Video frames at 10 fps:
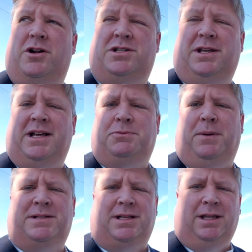It's a nice
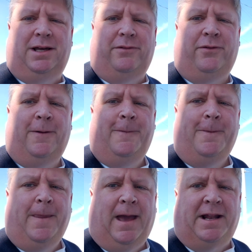place to live,
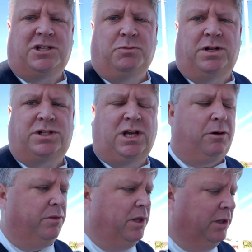and I just wanted to share
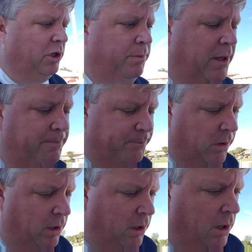with you a little bit
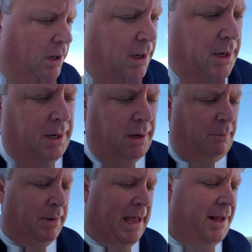uh,
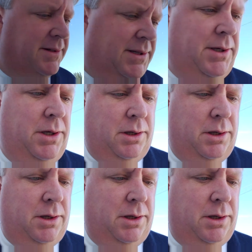about